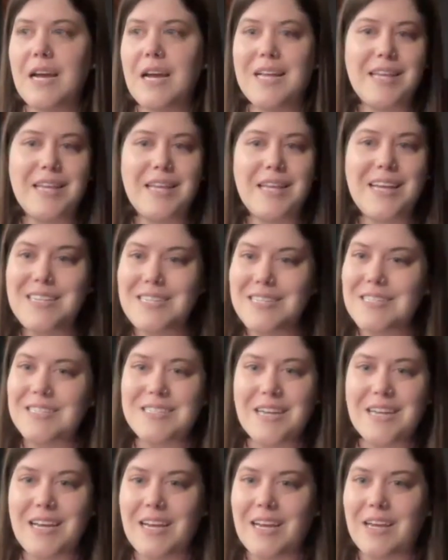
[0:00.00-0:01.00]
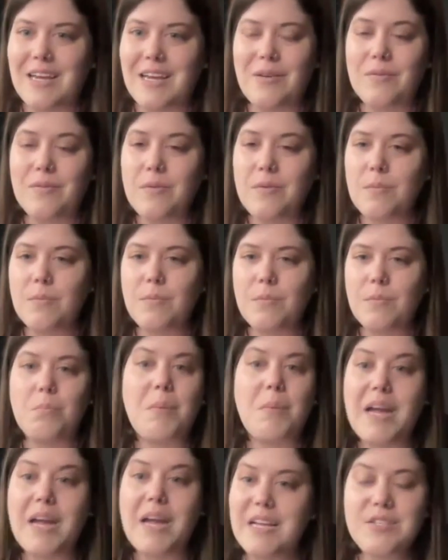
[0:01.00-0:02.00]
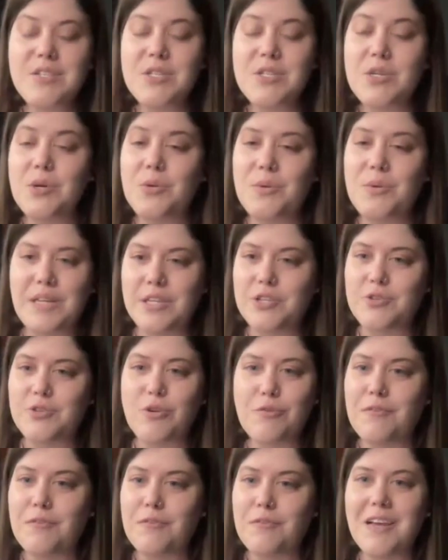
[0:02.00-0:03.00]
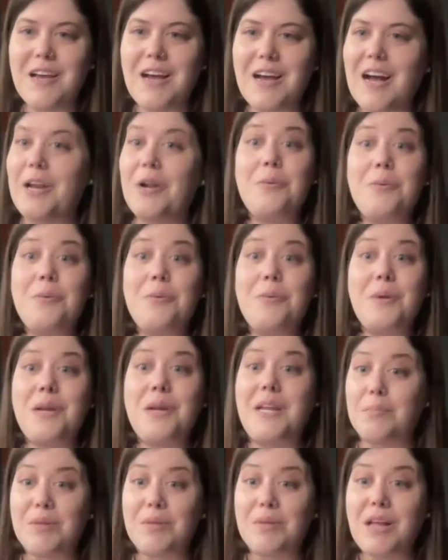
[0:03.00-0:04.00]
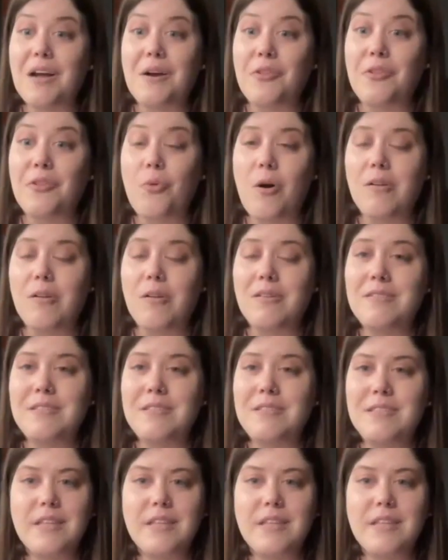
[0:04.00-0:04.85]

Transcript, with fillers: at the end of the day, my kids don't need the trophy. I don't need the plaque on the wall.